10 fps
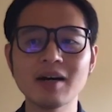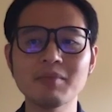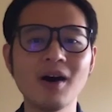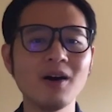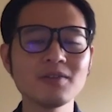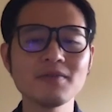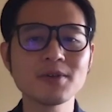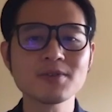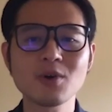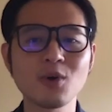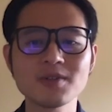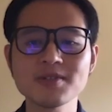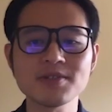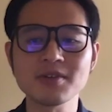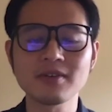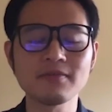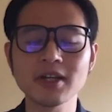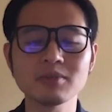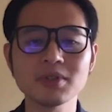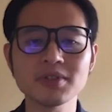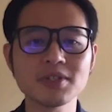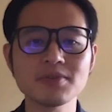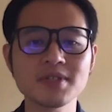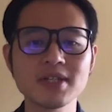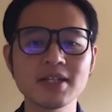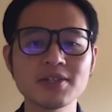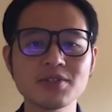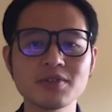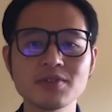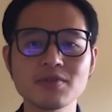All of those courses are available to UCLA students